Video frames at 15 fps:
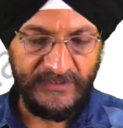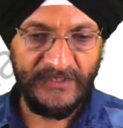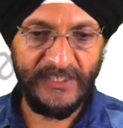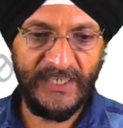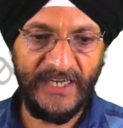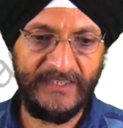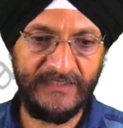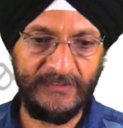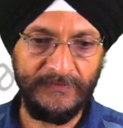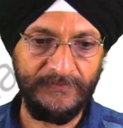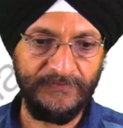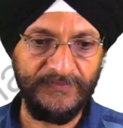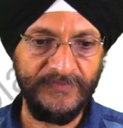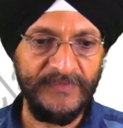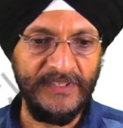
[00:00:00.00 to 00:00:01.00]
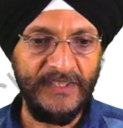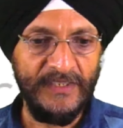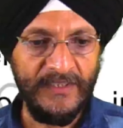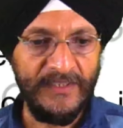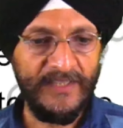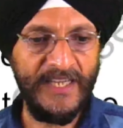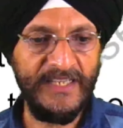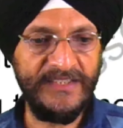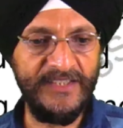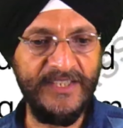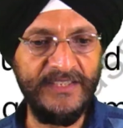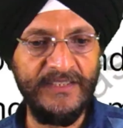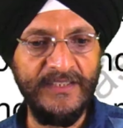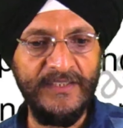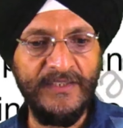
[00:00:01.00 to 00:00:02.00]
threats. Next
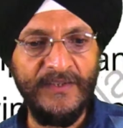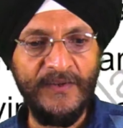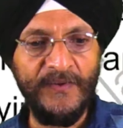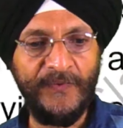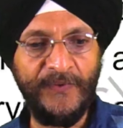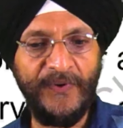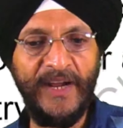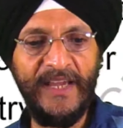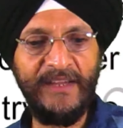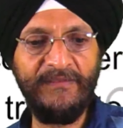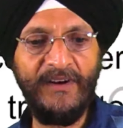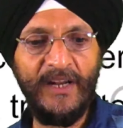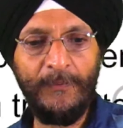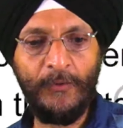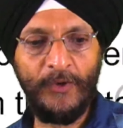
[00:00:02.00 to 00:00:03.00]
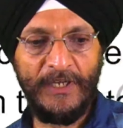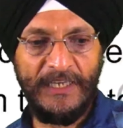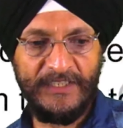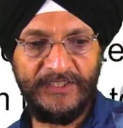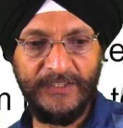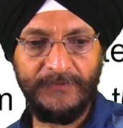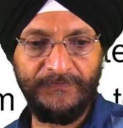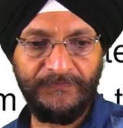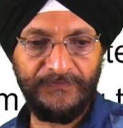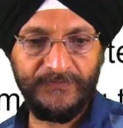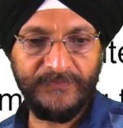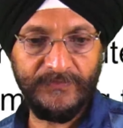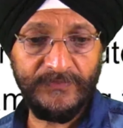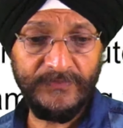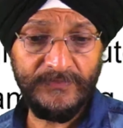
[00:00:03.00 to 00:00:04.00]
is firewall protection.
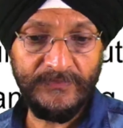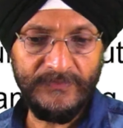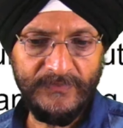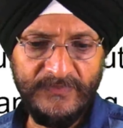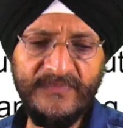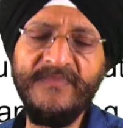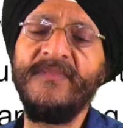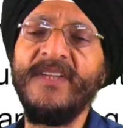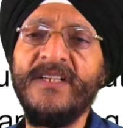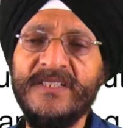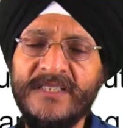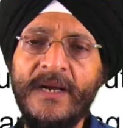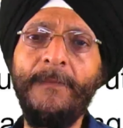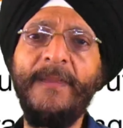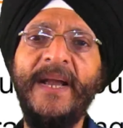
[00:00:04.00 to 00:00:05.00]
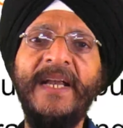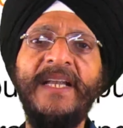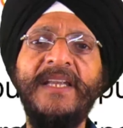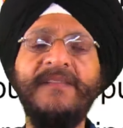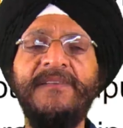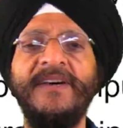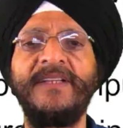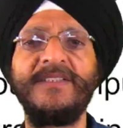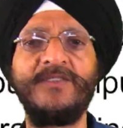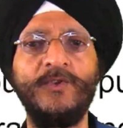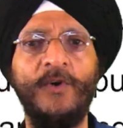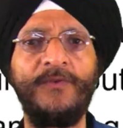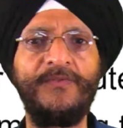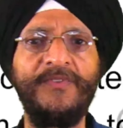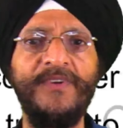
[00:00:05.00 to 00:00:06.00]
Some antivirus
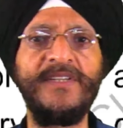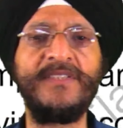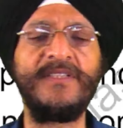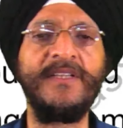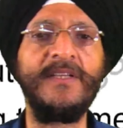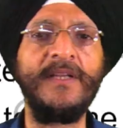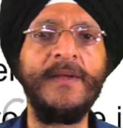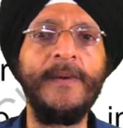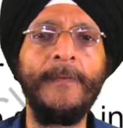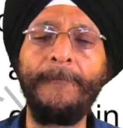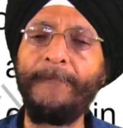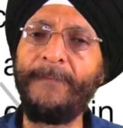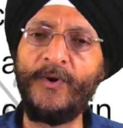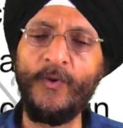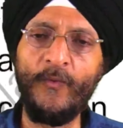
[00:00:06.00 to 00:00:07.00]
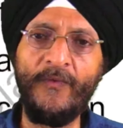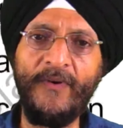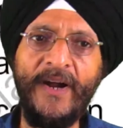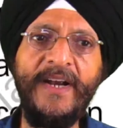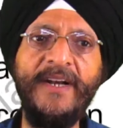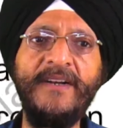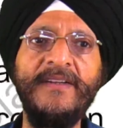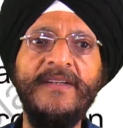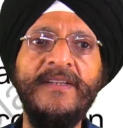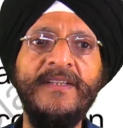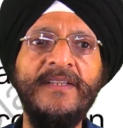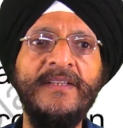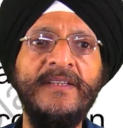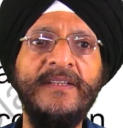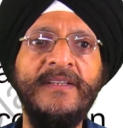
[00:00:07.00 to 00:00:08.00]
softwares provide
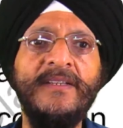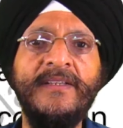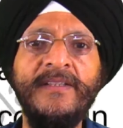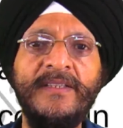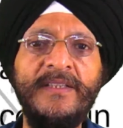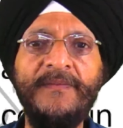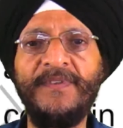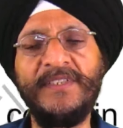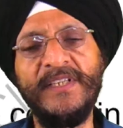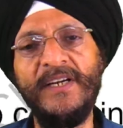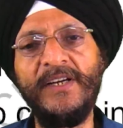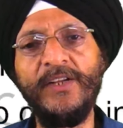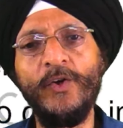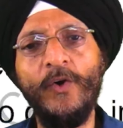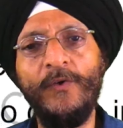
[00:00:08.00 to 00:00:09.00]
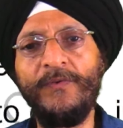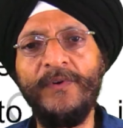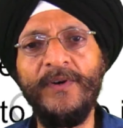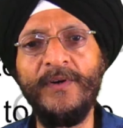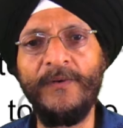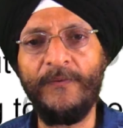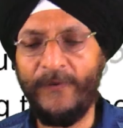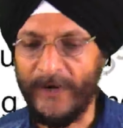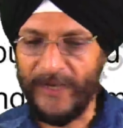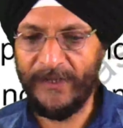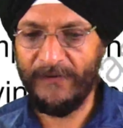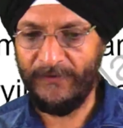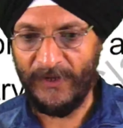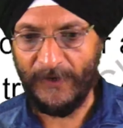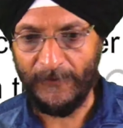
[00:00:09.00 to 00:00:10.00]
the facility of
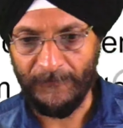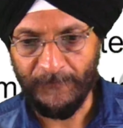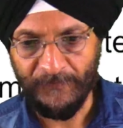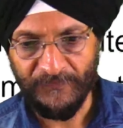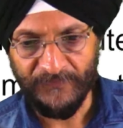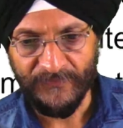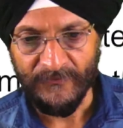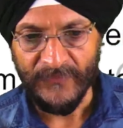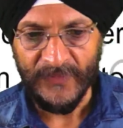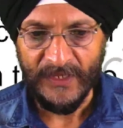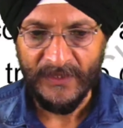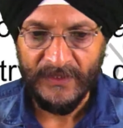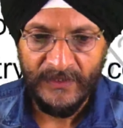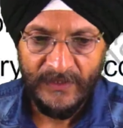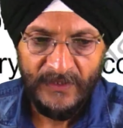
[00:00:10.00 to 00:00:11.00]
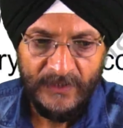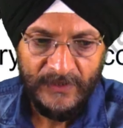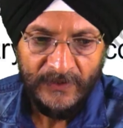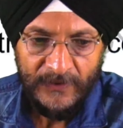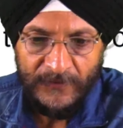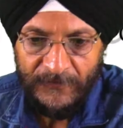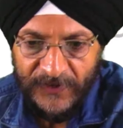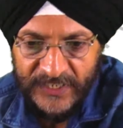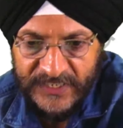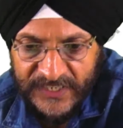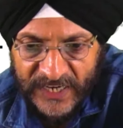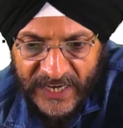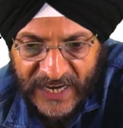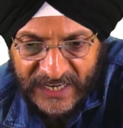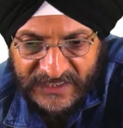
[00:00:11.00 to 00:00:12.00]
firewall, which
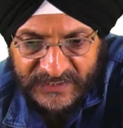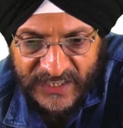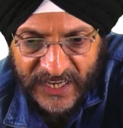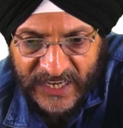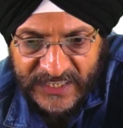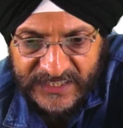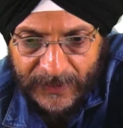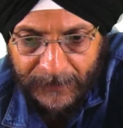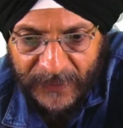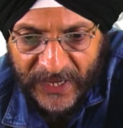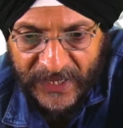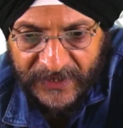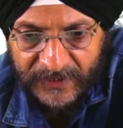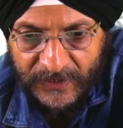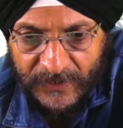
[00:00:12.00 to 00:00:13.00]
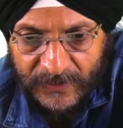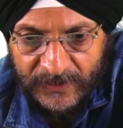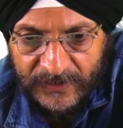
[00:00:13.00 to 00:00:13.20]
acts as a barrier